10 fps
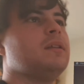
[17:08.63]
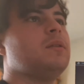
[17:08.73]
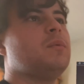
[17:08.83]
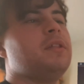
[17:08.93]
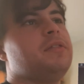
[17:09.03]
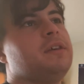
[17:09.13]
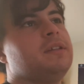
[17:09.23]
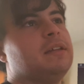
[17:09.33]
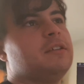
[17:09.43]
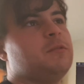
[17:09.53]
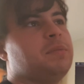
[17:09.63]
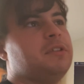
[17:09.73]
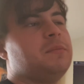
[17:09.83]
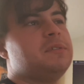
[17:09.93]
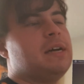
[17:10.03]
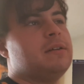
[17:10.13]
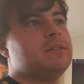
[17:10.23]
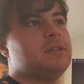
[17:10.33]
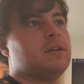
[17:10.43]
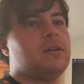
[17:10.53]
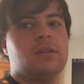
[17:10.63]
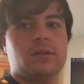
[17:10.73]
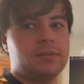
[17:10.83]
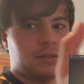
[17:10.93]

the one thing that does put them down is they all are